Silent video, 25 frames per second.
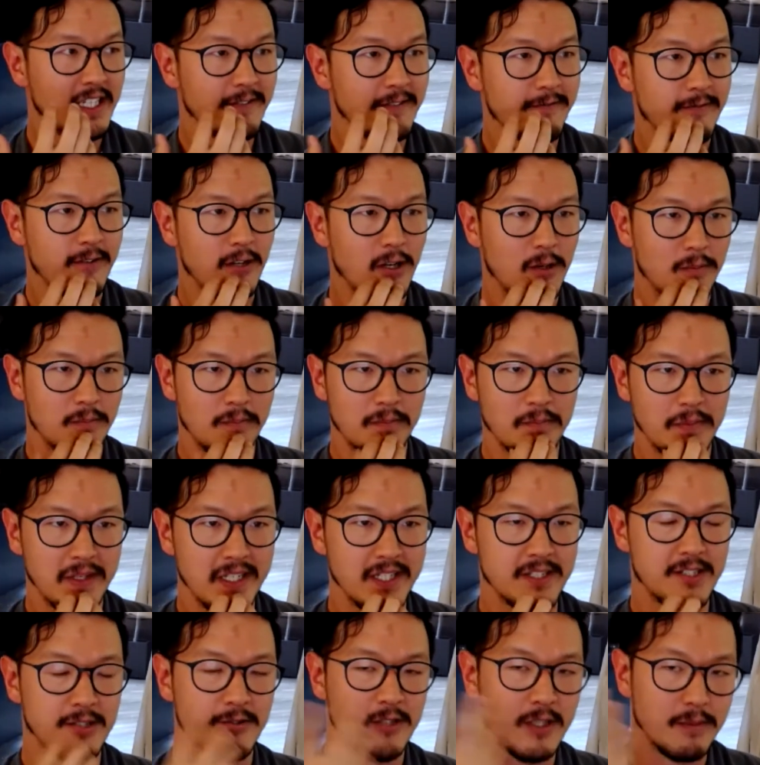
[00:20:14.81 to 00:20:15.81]
from
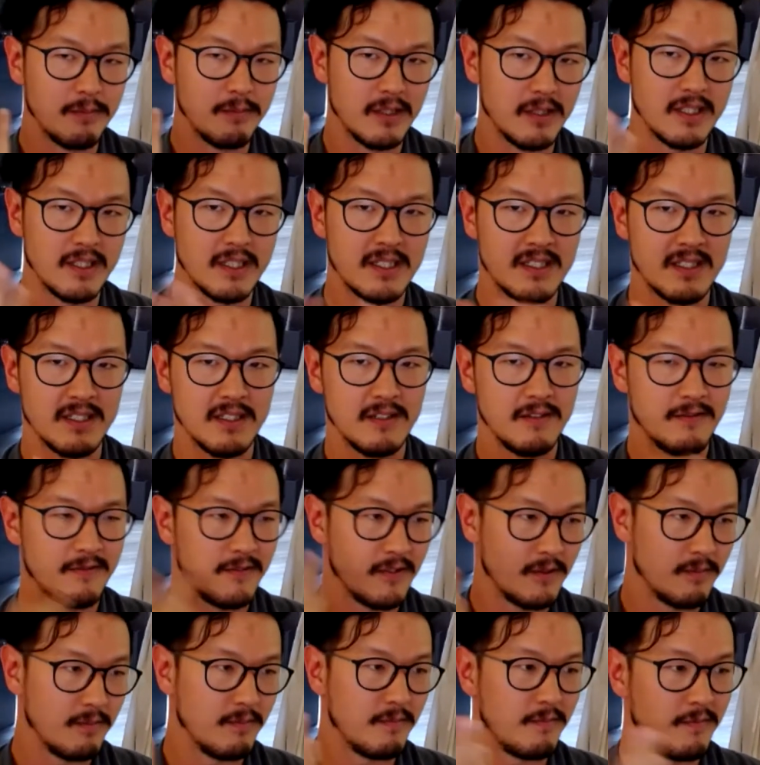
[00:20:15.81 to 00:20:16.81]
history books and
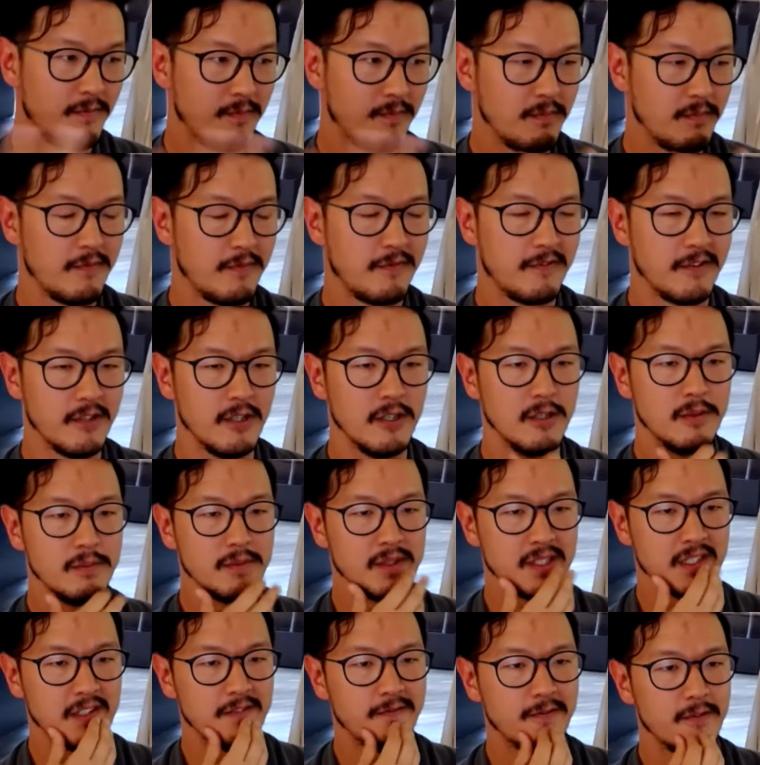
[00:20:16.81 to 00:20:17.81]
from
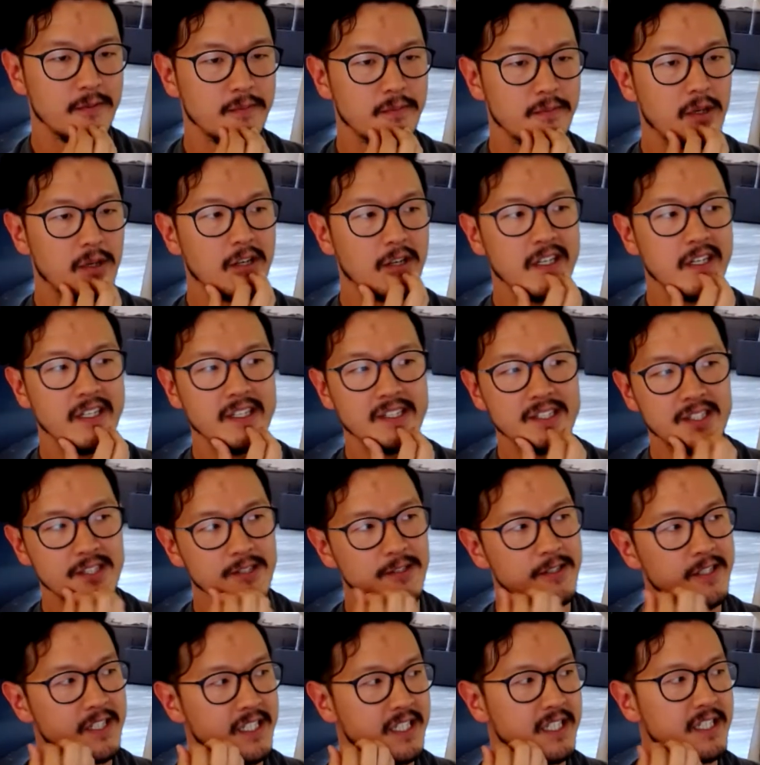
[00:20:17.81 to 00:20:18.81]
films and from art history.